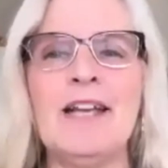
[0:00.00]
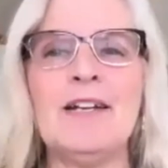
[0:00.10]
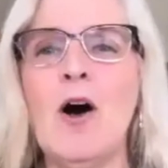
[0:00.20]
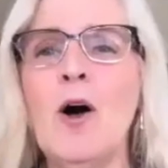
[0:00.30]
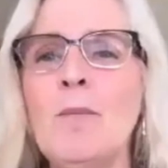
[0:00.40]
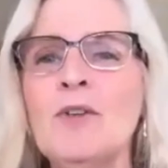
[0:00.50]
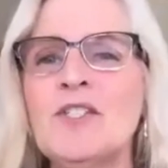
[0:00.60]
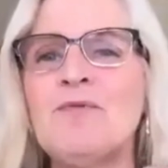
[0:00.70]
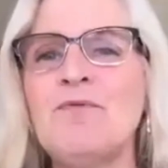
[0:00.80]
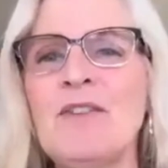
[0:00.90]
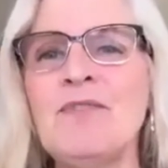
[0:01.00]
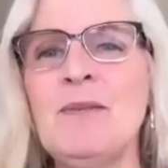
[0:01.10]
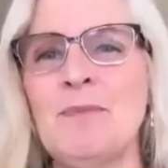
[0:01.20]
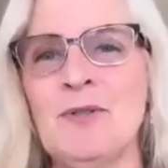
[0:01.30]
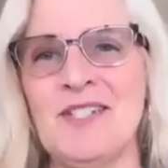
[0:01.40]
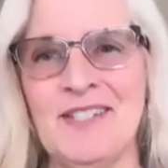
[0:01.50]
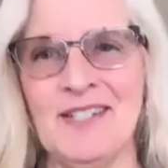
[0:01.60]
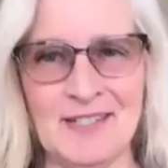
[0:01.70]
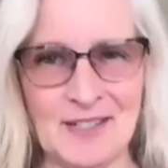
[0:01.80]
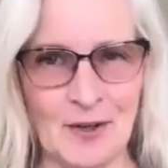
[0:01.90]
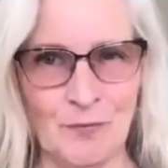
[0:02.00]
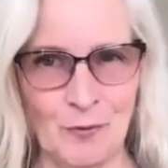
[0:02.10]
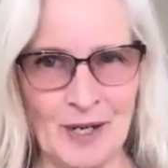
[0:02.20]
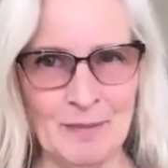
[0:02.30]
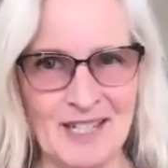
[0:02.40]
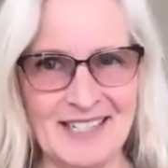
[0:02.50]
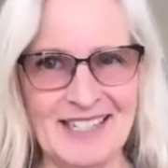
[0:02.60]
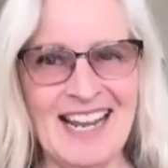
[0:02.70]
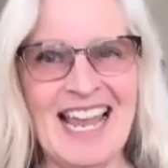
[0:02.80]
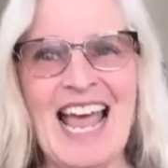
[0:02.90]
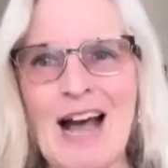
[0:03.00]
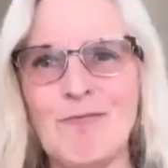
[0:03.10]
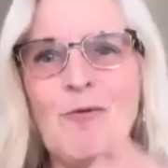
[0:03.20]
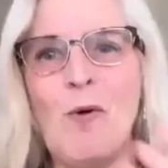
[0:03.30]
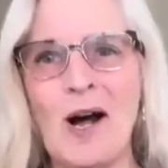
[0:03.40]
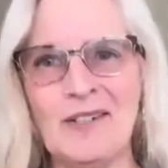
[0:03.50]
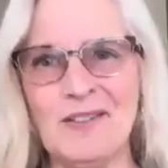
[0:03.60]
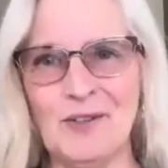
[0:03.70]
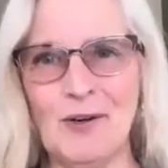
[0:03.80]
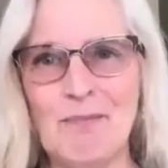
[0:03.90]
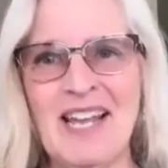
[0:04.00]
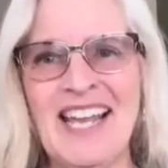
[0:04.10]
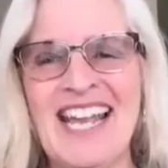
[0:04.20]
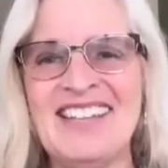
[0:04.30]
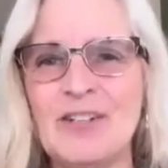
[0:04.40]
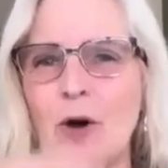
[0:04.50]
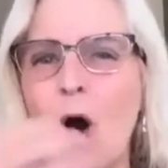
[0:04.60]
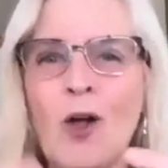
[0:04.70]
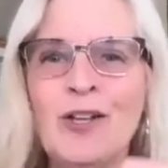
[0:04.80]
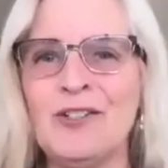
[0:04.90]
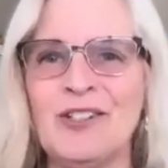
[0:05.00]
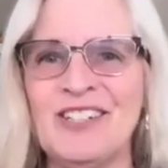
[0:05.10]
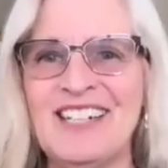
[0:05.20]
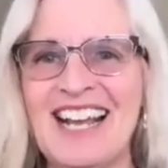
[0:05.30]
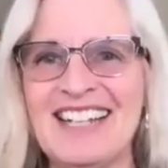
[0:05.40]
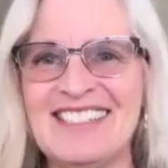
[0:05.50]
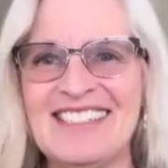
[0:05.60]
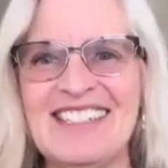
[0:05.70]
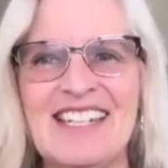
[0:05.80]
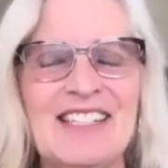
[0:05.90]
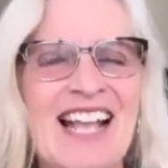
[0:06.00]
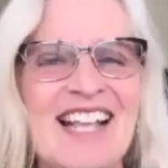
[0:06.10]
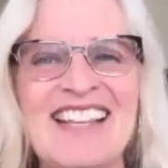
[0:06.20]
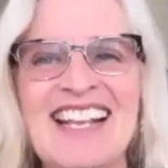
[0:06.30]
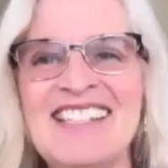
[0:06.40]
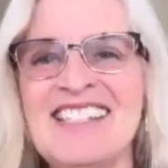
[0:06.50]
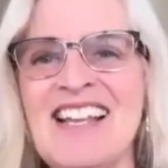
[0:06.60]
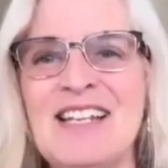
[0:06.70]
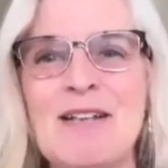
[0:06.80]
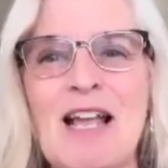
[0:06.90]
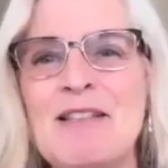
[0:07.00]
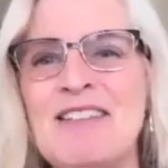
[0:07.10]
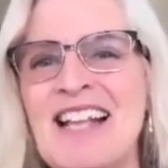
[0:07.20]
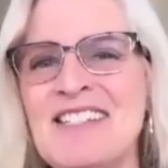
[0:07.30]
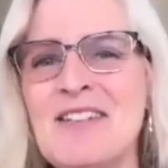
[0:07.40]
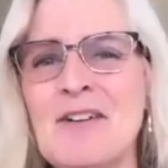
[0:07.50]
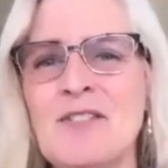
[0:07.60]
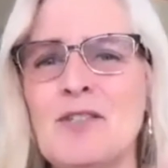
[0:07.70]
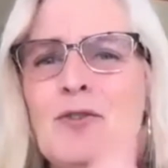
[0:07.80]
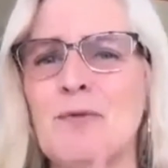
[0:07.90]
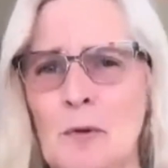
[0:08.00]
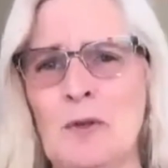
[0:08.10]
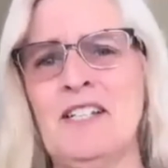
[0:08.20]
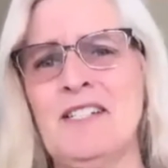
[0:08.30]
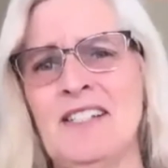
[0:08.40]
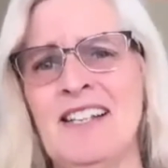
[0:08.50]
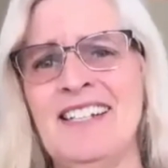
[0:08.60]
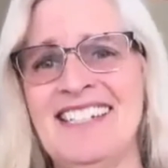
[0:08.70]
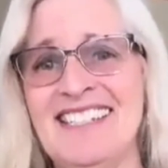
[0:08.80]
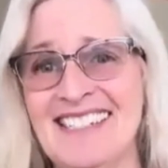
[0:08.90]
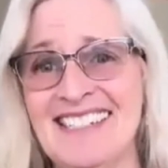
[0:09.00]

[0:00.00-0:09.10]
almost 50% of women have one of them, and they're all interconnected, and that starts in your 40s, ladies.